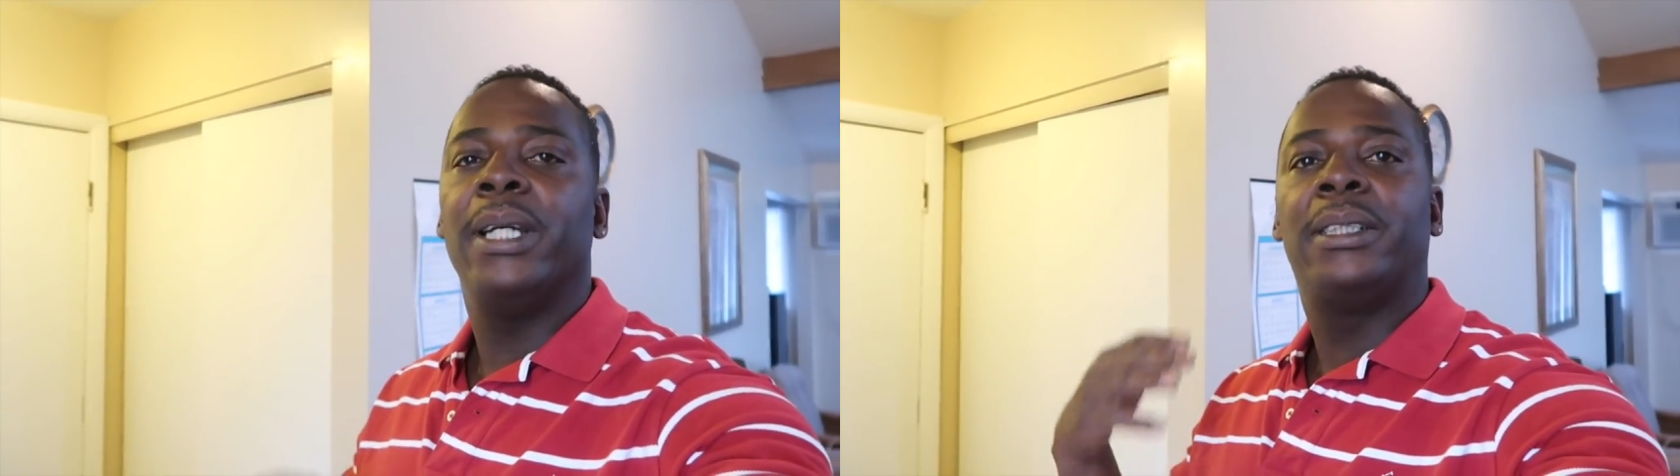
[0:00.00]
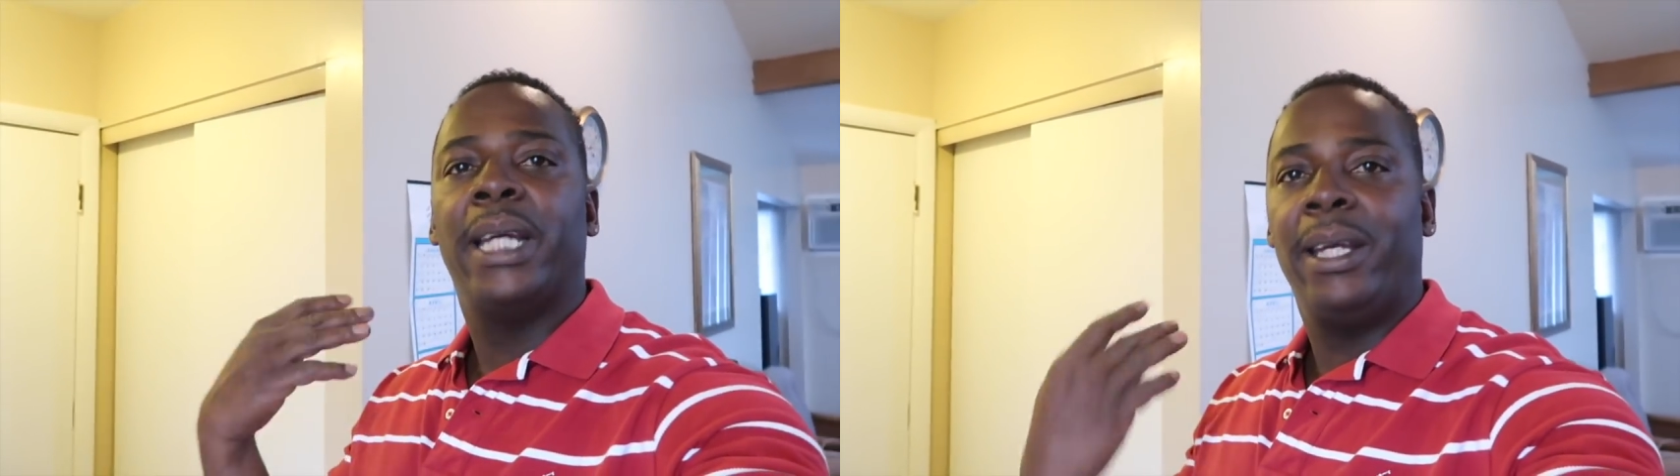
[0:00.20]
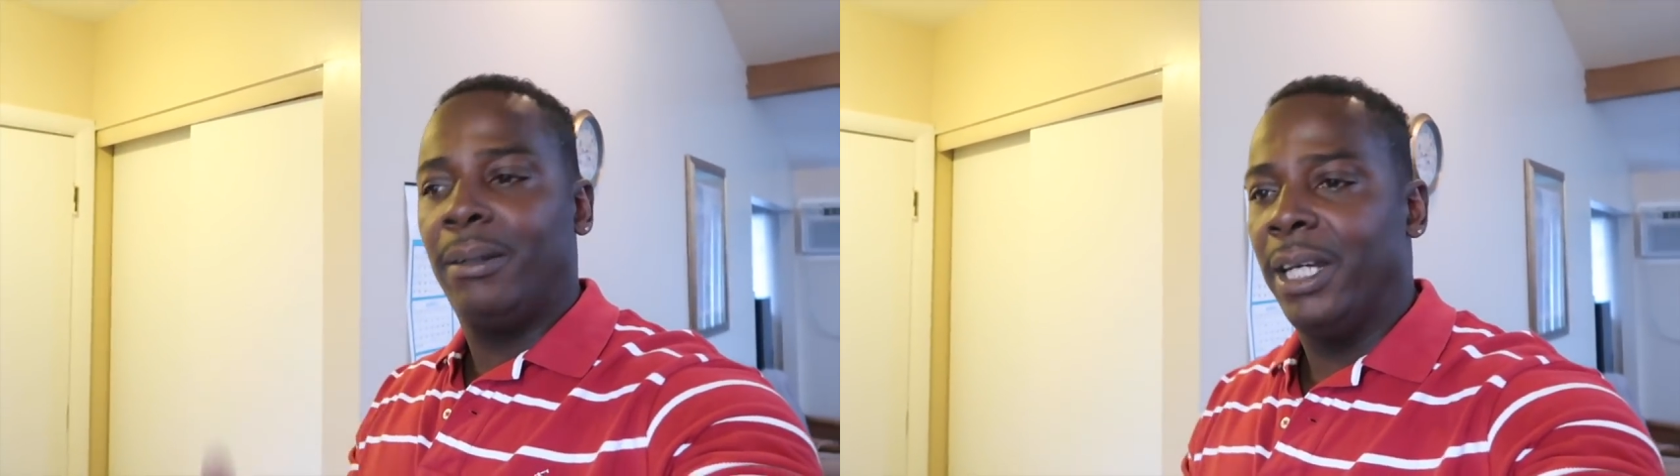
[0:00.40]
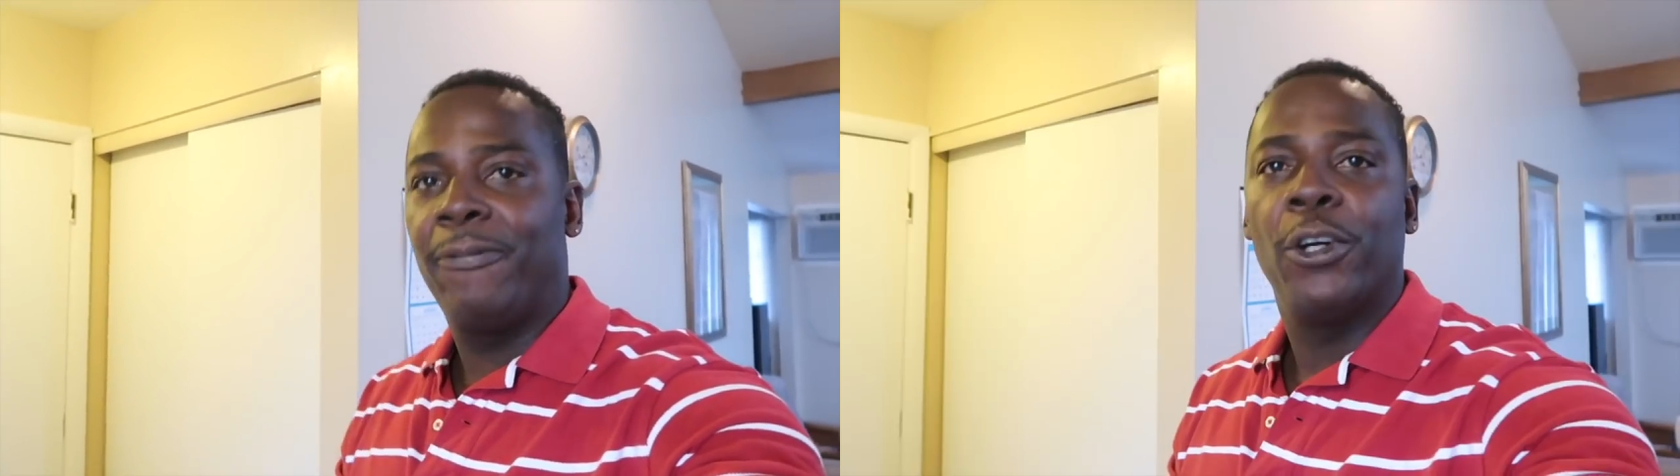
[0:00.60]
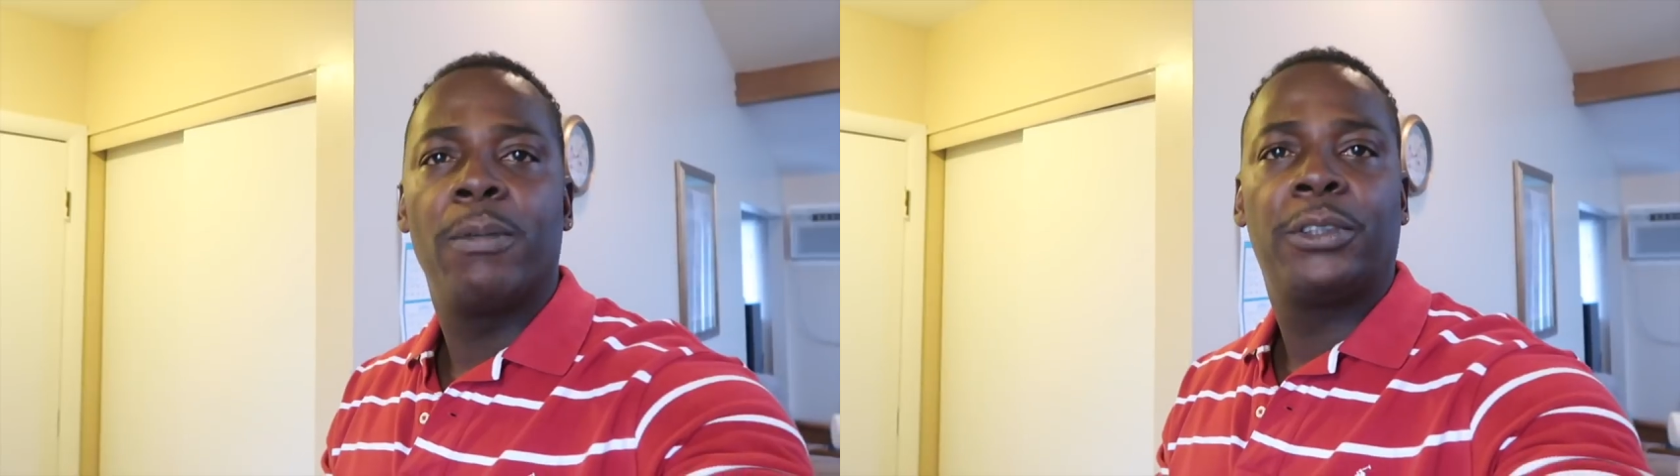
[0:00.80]
and take
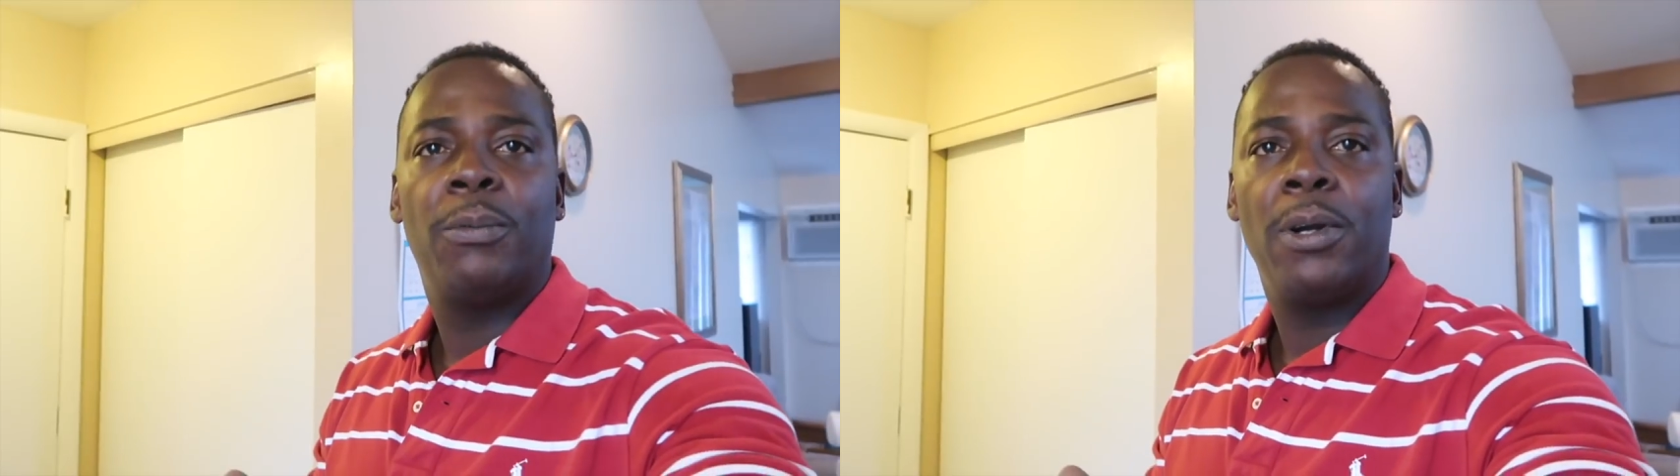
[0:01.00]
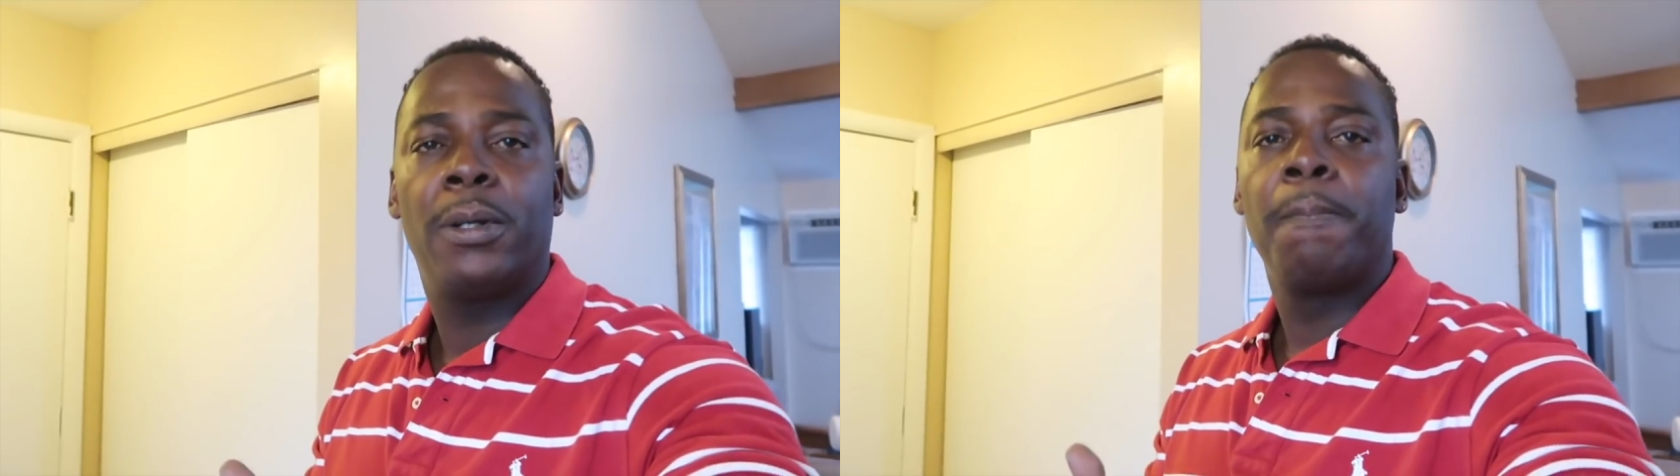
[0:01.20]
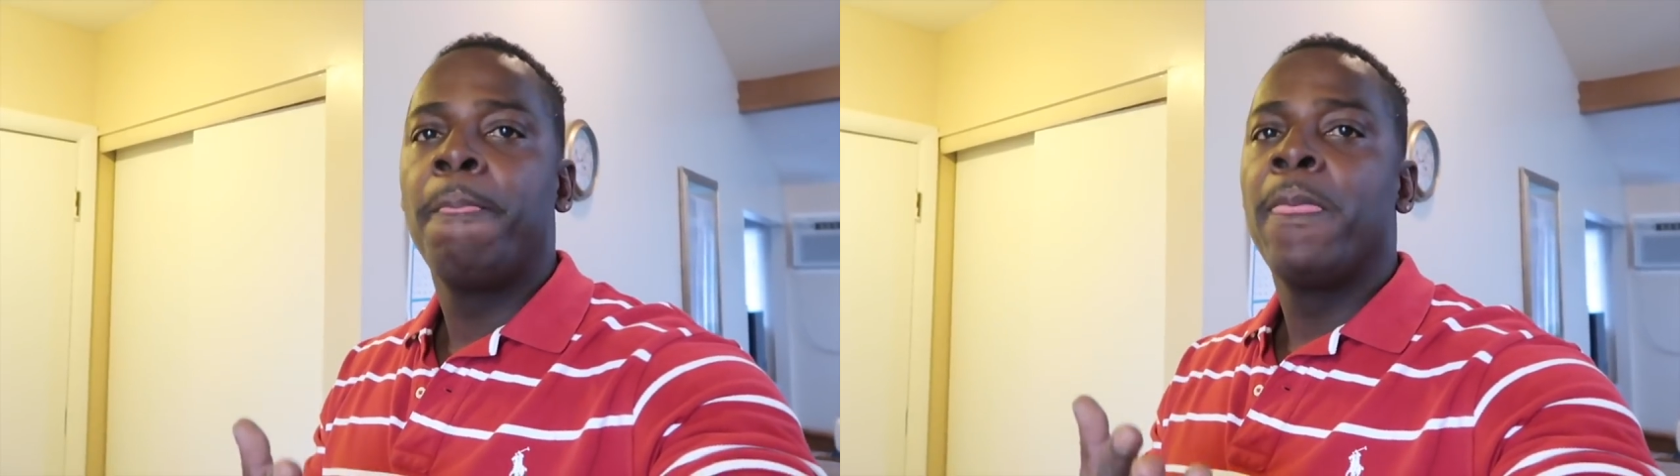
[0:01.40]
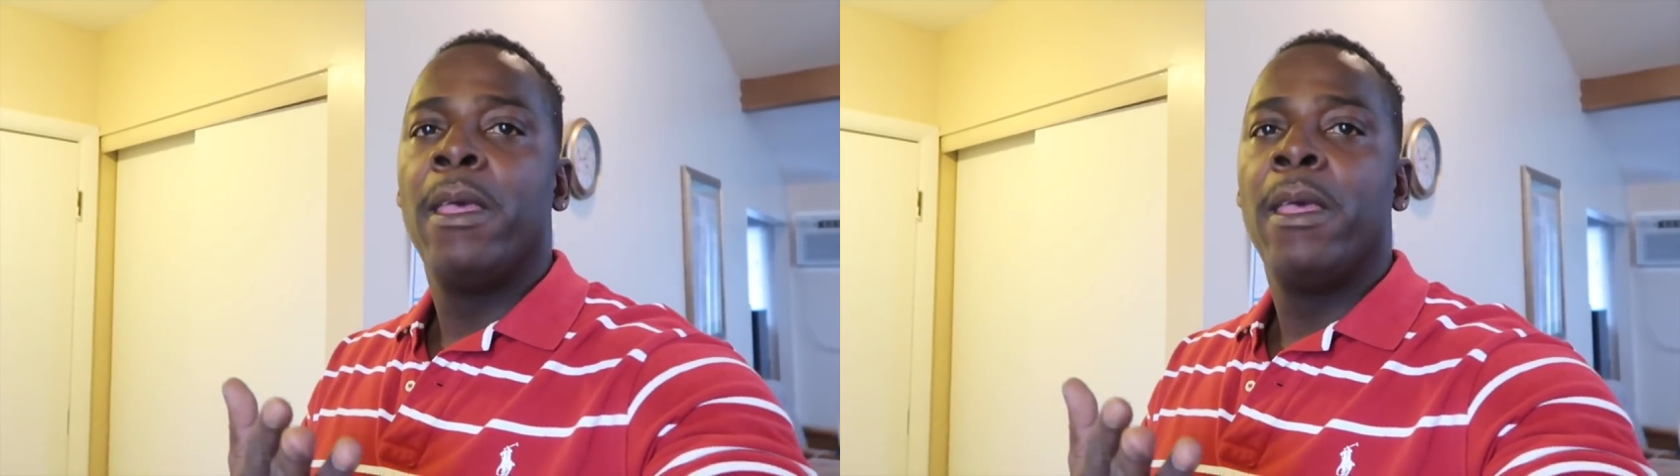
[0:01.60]
leftovers to work?